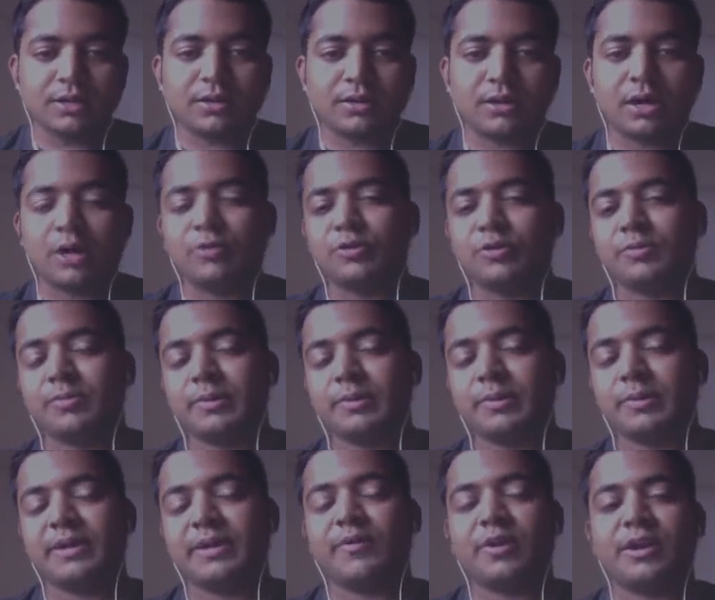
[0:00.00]
how to
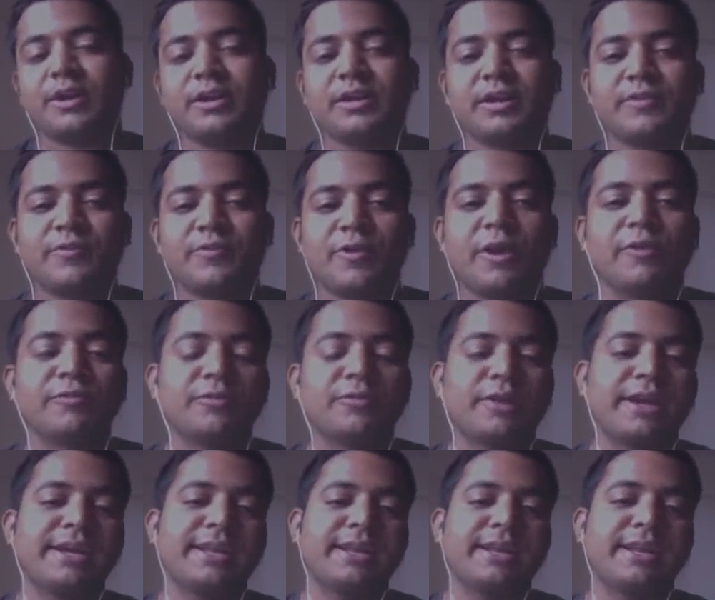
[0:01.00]
prepare for interview, how to
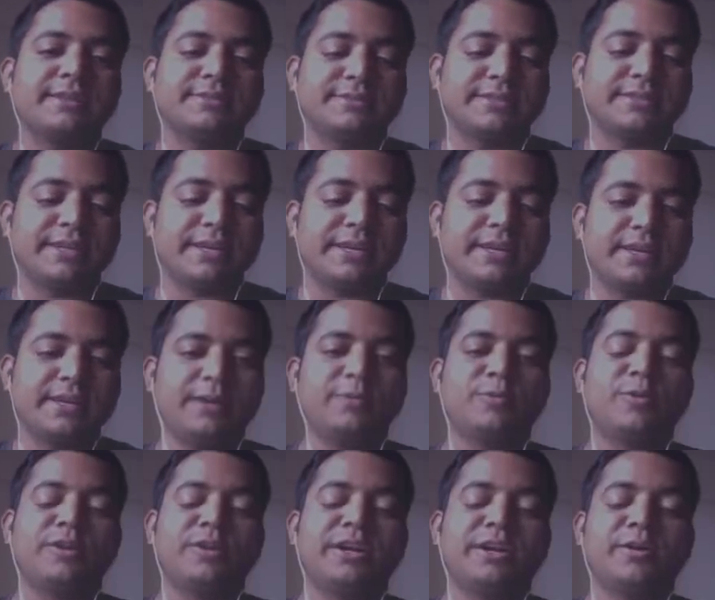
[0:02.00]
write an essay, how
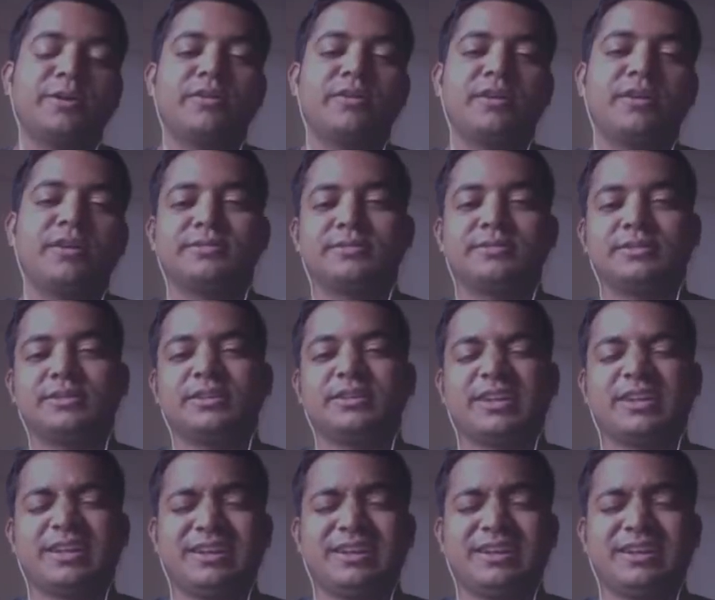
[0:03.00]
to write a good answer,